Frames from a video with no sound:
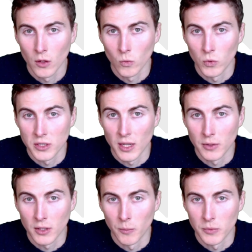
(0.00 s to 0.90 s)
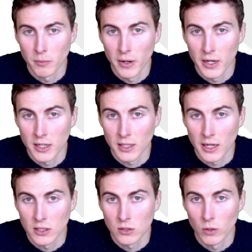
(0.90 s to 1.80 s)
which then becomes minus
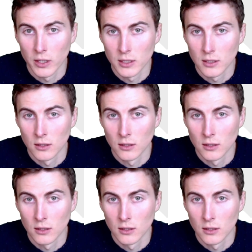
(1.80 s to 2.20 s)
x squared